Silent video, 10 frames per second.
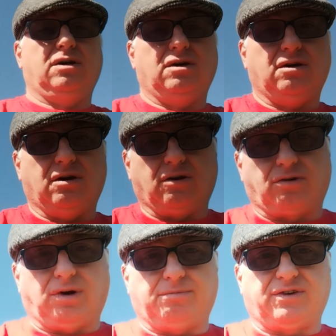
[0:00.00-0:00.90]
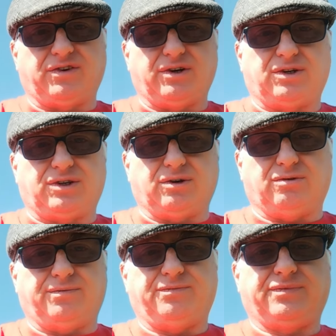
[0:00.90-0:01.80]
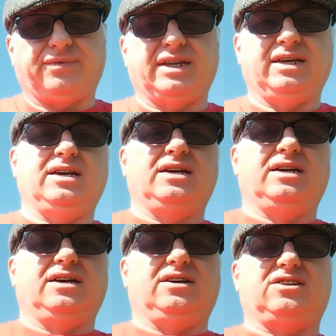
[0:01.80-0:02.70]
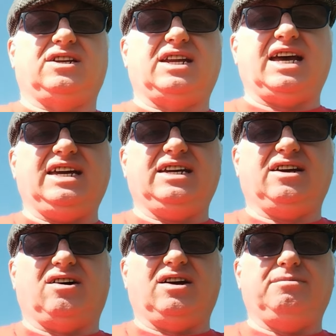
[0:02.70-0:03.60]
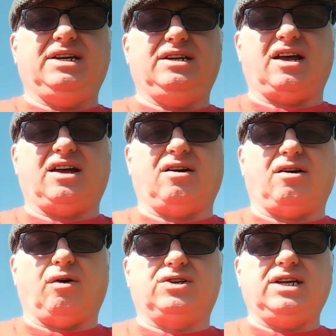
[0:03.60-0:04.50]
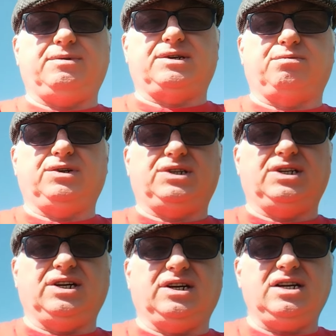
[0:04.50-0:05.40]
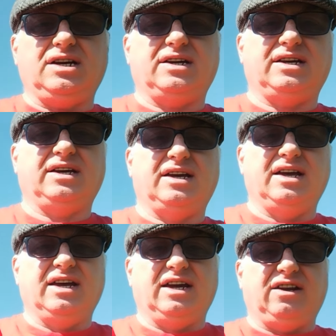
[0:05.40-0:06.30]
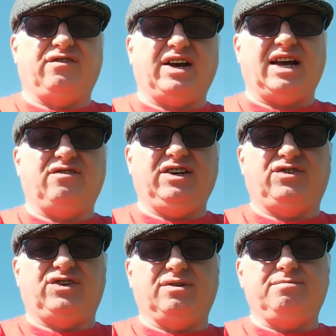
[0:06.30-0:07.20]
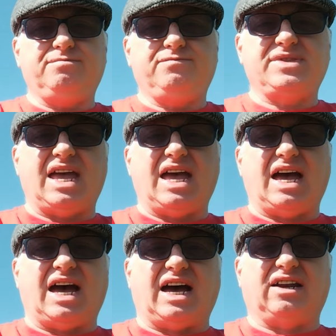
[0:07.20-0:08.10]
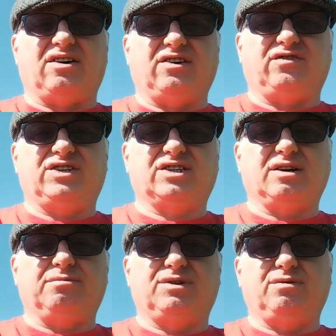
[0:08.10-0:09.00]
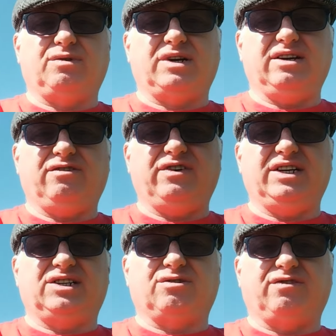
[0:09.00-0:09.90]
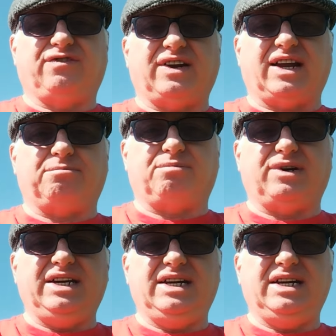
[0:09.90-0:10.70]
Or controversial. And today I'm in deepest Worcestershire, in the Vale of Evesham, and I've just come to a little village called Fladbury,